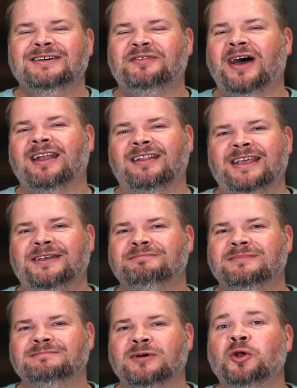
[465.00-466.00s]
Finally,
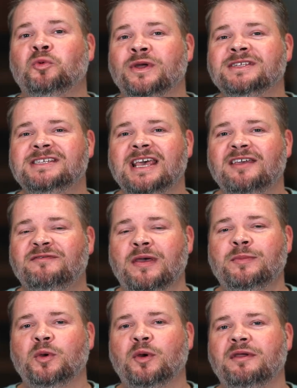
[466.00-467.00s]
on Wednesday,
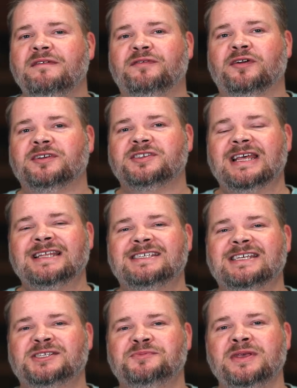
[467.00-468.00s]
February 1st at
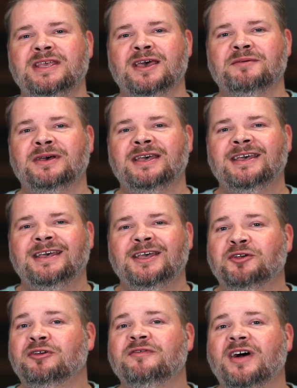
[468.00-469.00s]
6 p.m.,
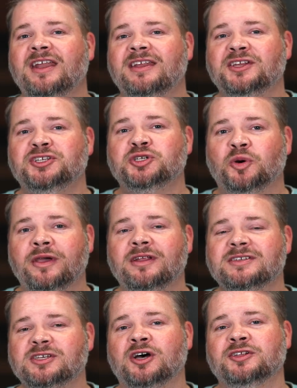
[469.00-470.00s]
you're invited to join
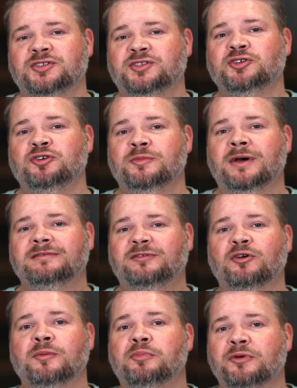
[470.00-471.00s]
us on Zoom
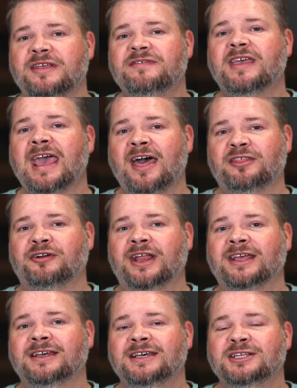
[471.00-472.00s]
for a brief
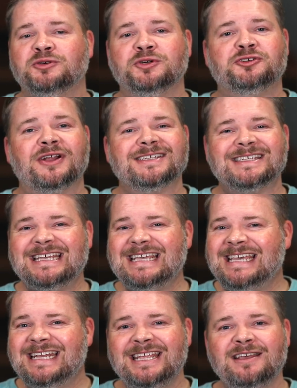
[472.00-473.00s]
gathering to address
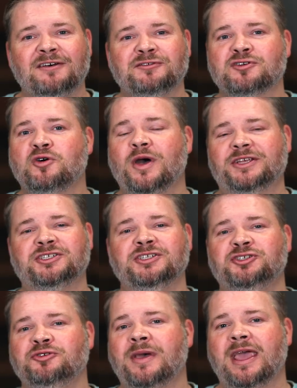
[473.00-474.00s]
any other
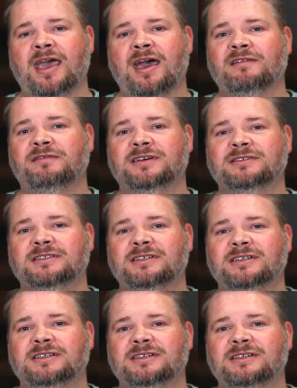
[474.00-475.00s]
questions you may have.
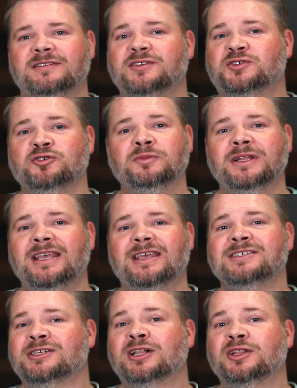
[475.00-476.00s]
The Zoom link
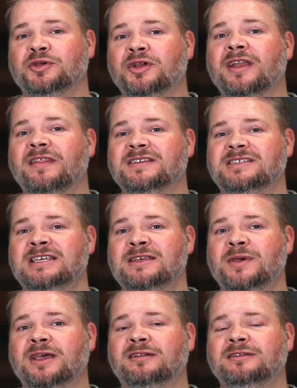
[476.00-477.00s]
is included in this
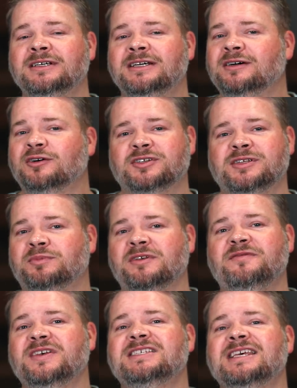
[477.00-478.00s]
email, or simply
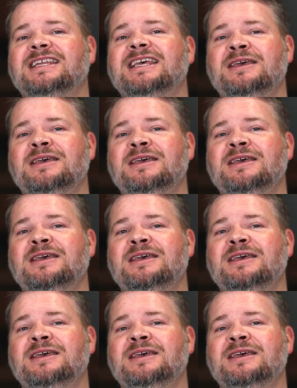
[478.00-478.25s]
visit